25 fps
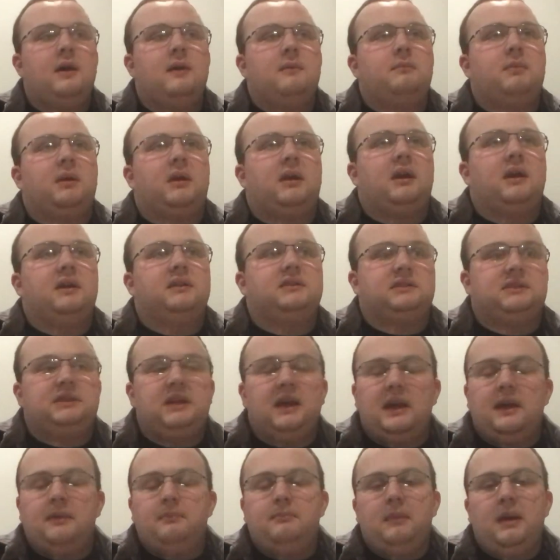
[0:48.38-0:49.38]
Because
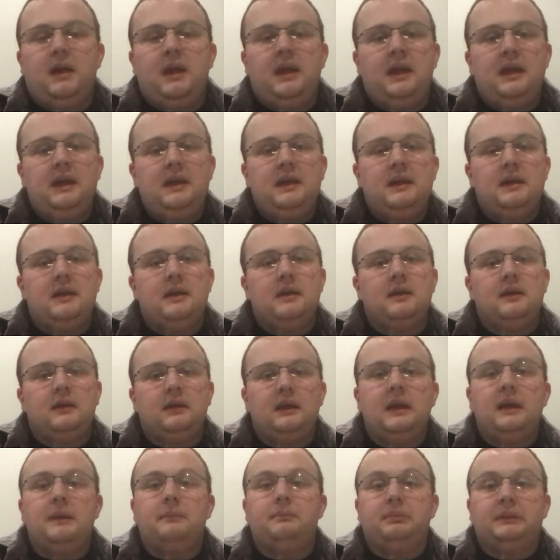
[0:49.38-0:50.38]
it may
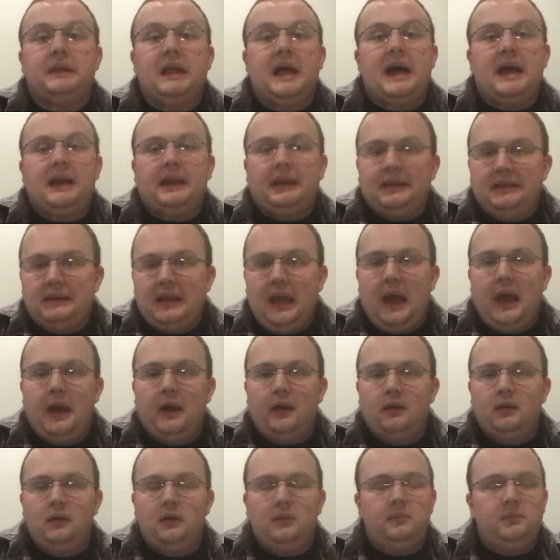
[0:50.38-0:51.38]
get
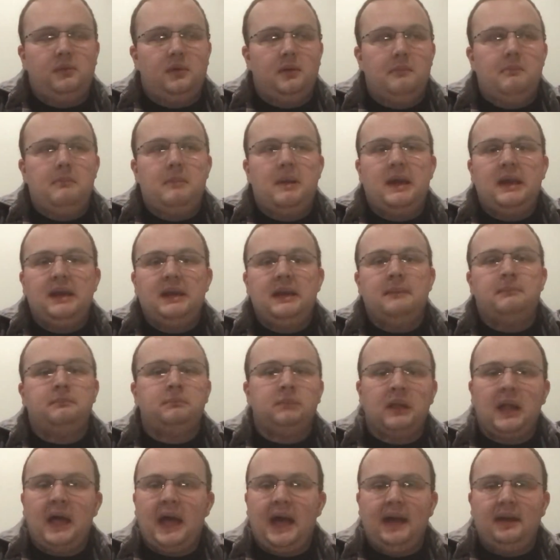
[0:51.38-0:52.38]
it may get
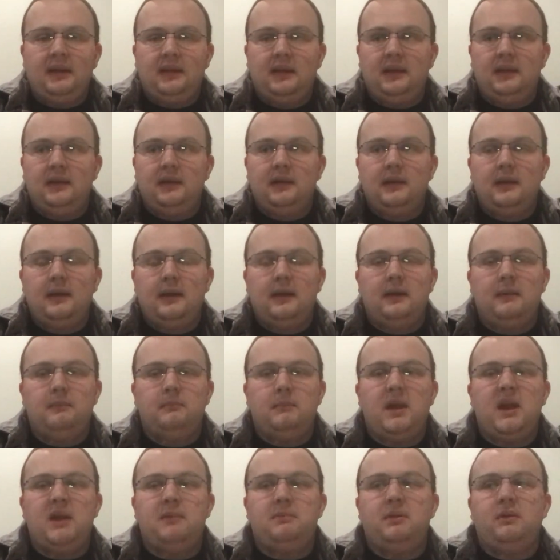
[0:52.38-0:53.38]
blatty, and it
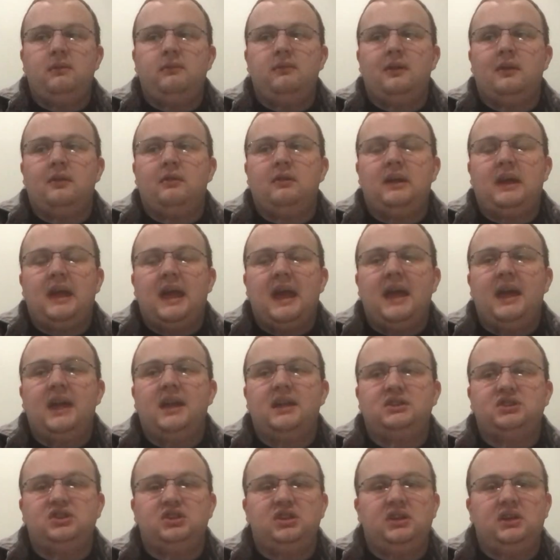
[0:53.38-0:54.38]
may be very
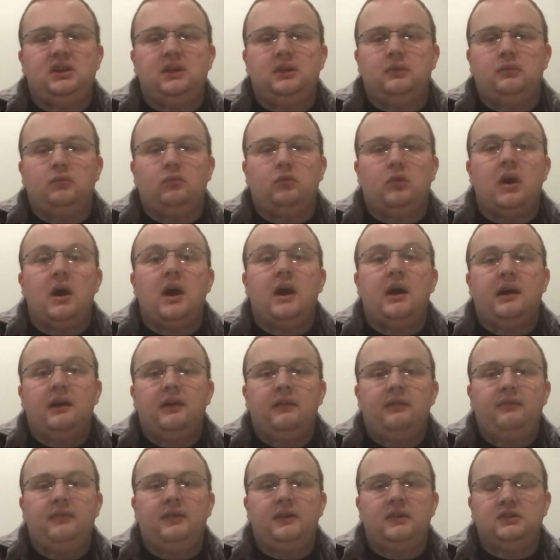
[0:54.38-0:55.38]
edgy and
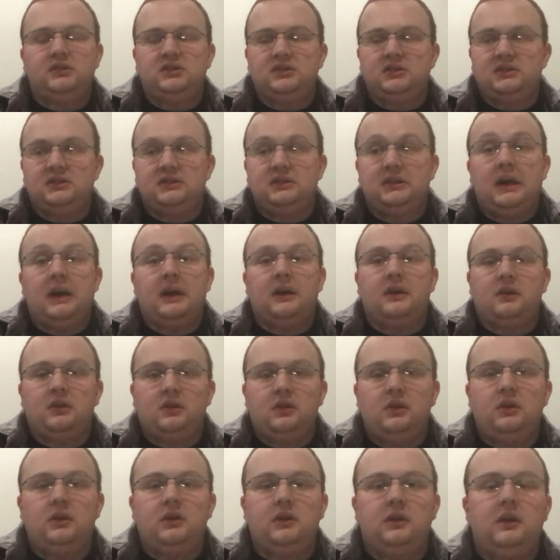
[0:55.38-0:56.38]
rough and just not
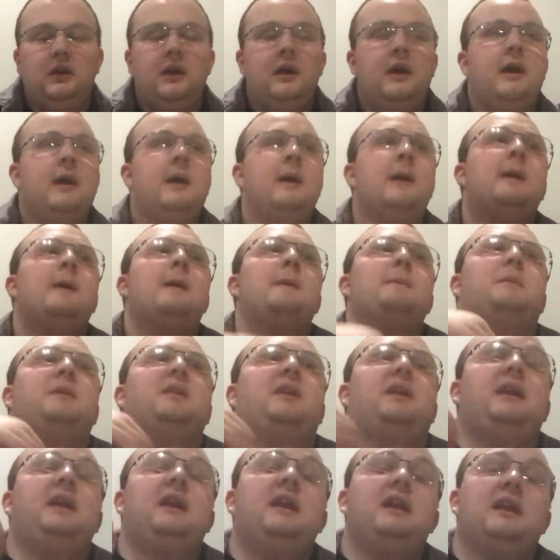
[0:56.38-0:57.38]
good. But
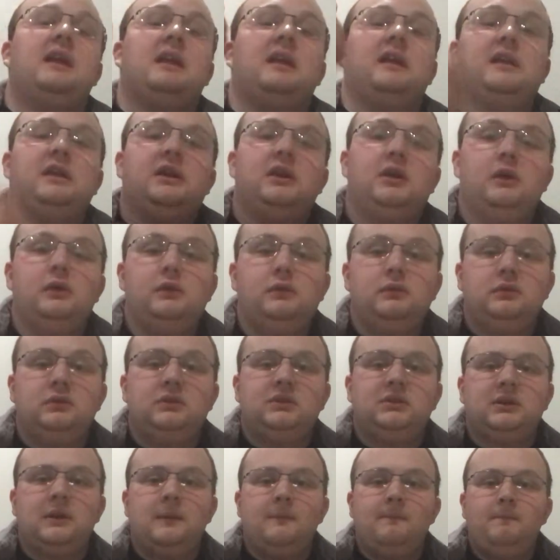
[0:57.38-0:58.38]
they need to get
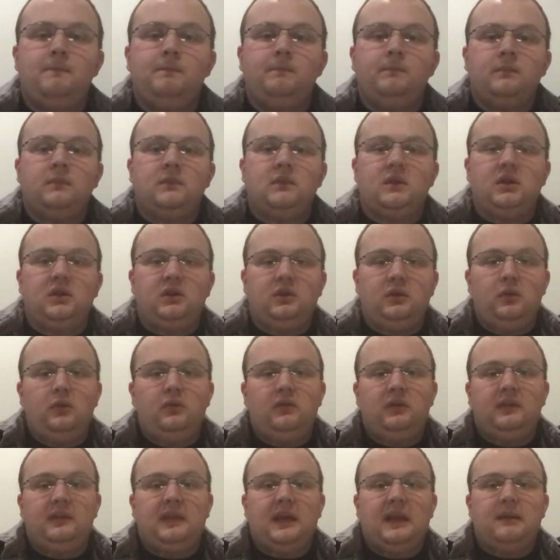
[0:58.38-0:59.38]
used to
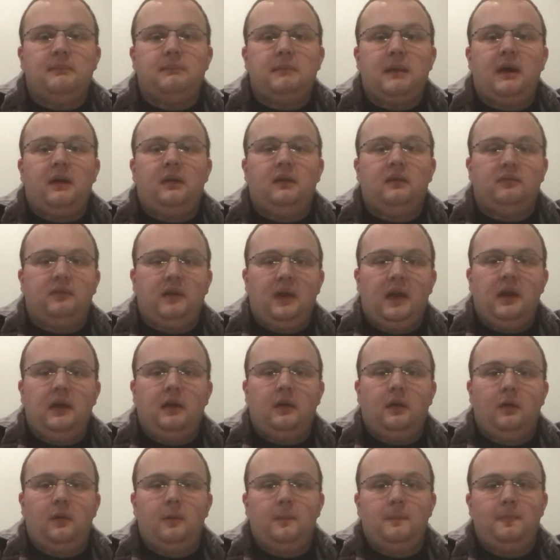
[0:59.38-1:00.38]
using that amount of
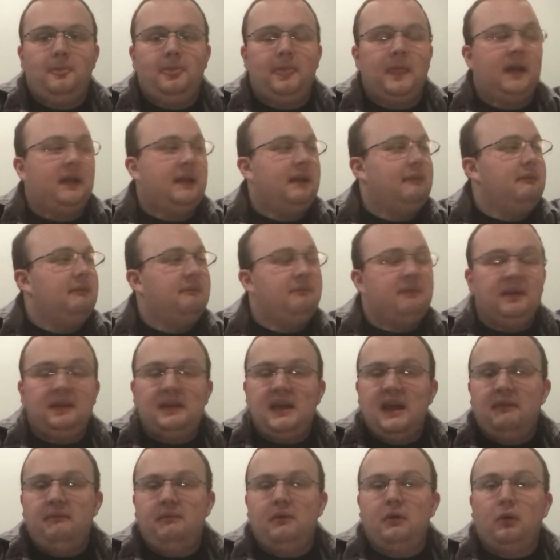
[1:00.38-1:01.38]
air. Like, even if they
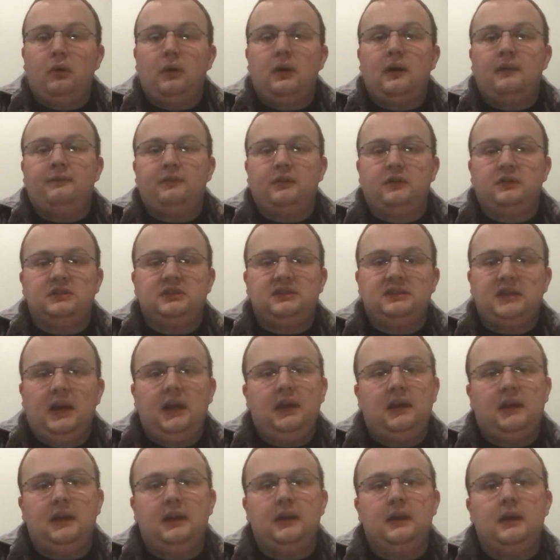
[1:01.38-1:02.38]
can't even hold it up for a
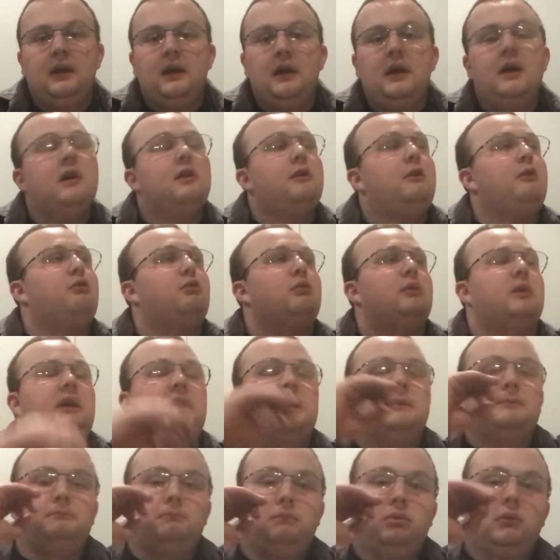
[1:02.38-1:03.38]
second, you just want to get
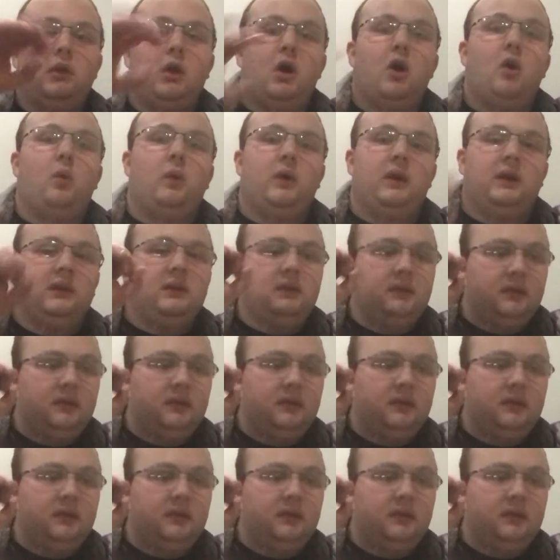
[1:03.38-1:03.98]
them blowing,